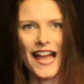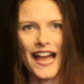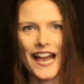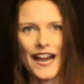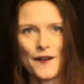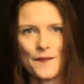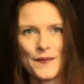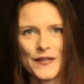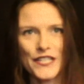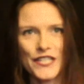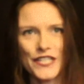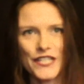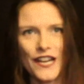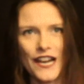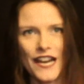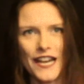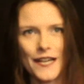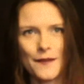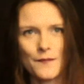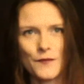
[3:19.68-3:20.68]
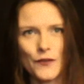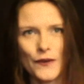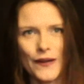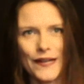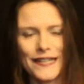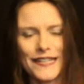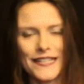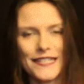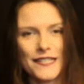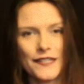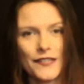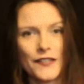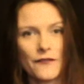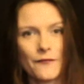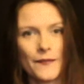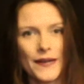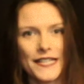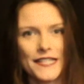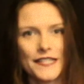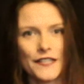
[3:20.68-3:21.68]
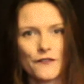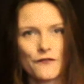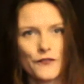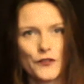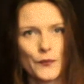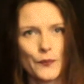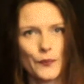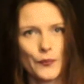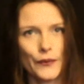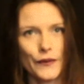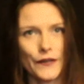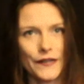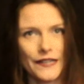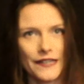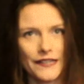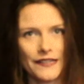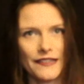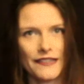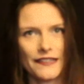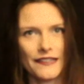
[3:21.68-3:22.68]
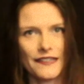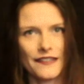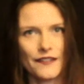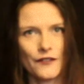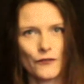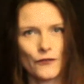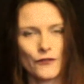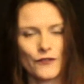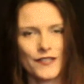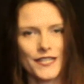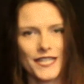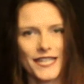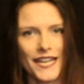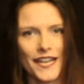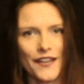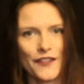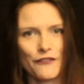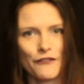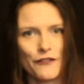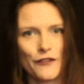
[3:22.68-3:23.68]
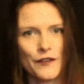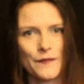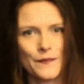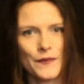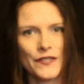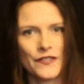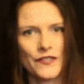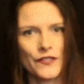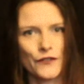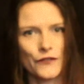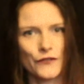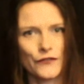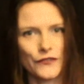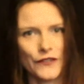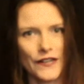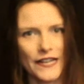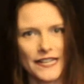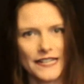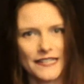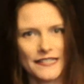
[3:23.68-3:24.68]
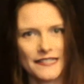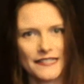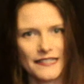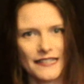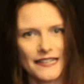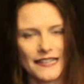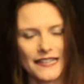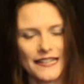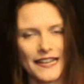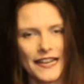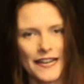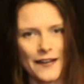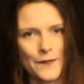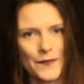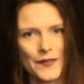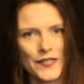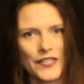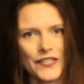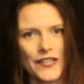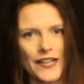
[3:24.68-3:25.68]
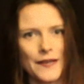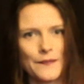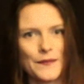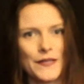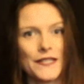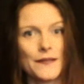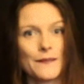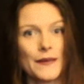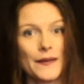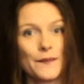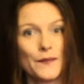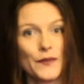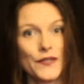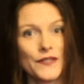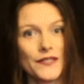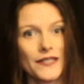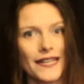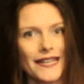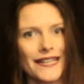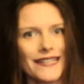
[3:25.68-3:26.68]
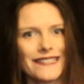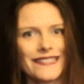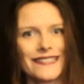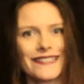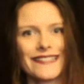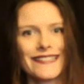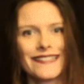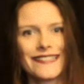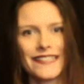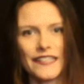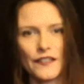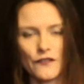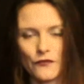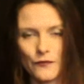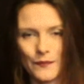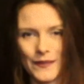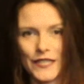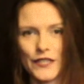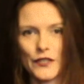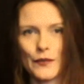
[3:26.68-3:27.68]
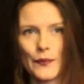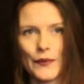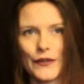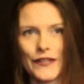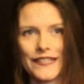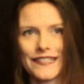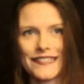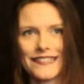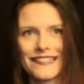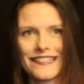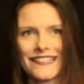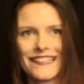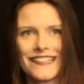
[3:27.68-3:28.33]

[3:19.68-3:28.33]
how much time do I need to give myself to breathe in order to get through a musical phrase, and how much time does my music actually give me to breathe?